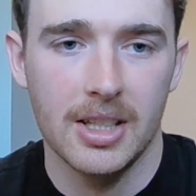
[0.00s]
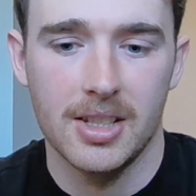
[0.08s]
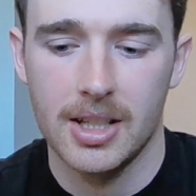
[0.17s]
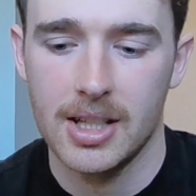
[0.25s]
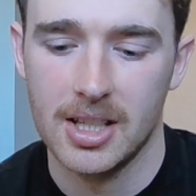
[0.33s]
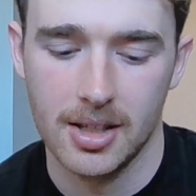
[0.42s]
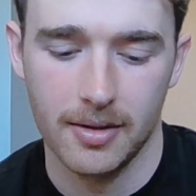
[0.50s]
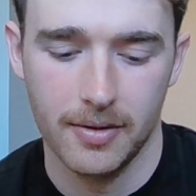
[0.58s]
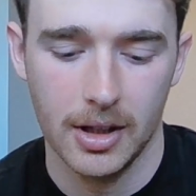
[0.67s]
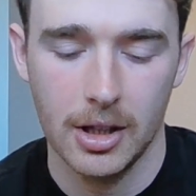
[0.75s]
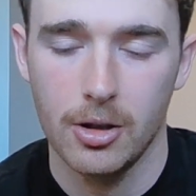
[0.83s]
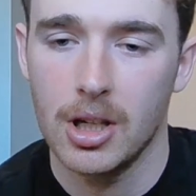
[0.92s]
Did this something
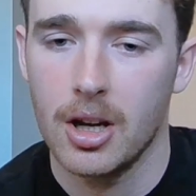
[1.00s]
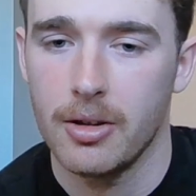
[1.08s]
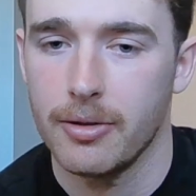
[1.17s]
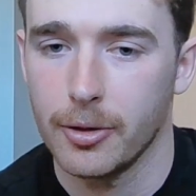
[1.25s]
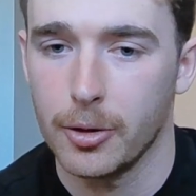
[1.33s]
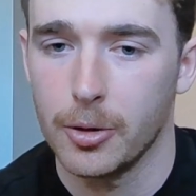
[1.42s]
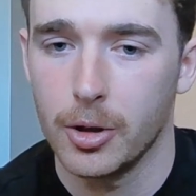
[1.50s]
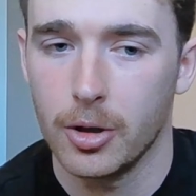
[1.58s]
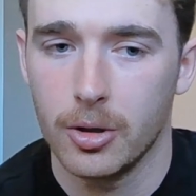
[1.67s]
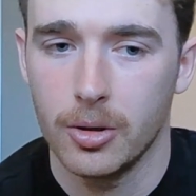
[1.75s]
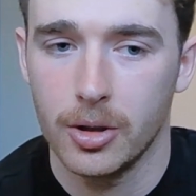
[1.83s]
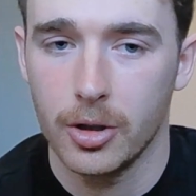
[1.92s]
that you learned through
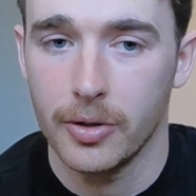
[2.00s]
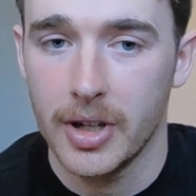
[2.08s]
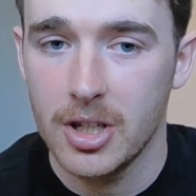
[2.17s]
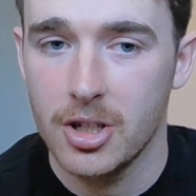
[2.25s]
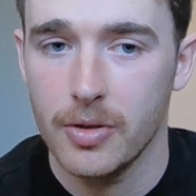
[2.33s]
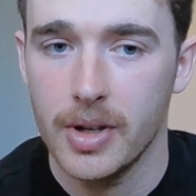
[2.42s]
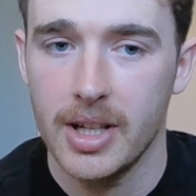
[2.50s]
your injury,